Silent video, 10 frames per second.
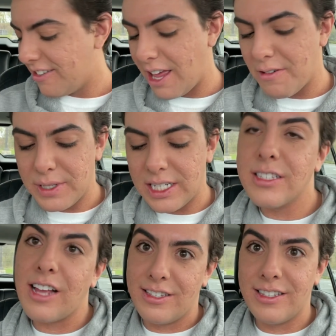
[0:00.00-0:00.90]
that would be
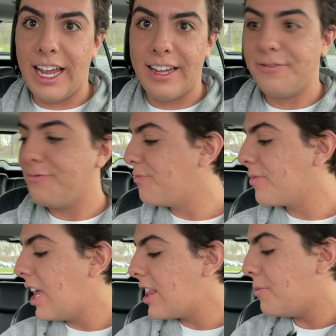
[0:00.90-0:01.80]
just,
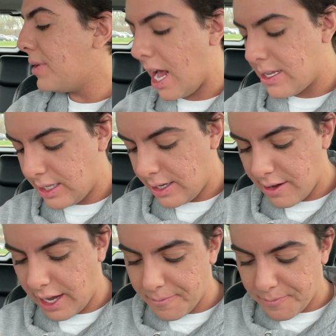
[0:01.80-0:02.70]
that would be nasty.
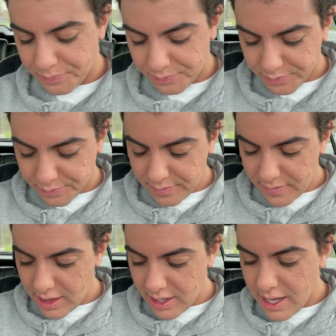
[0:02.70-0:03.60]
Okay.
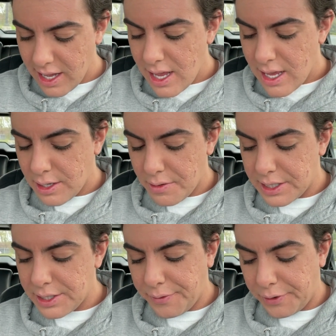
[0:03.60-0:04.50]
So
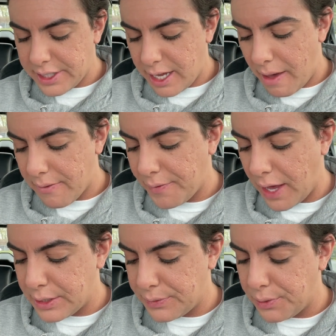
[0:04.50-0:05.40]
this is our first time having
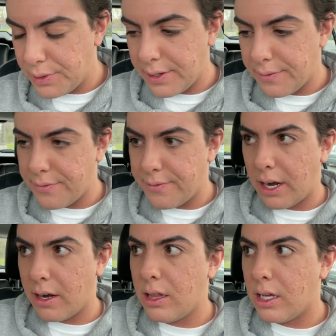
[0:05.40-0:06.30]
fast food in a
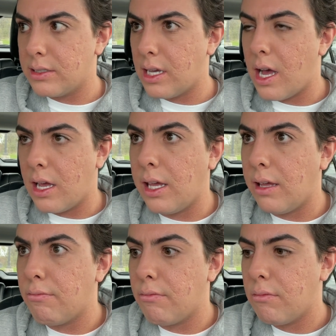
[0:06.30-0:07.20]
very long
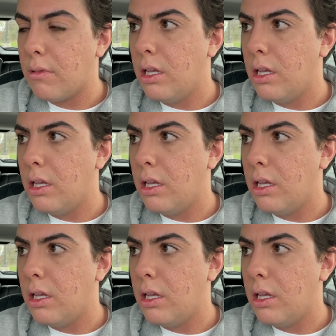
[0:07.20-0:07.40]
time.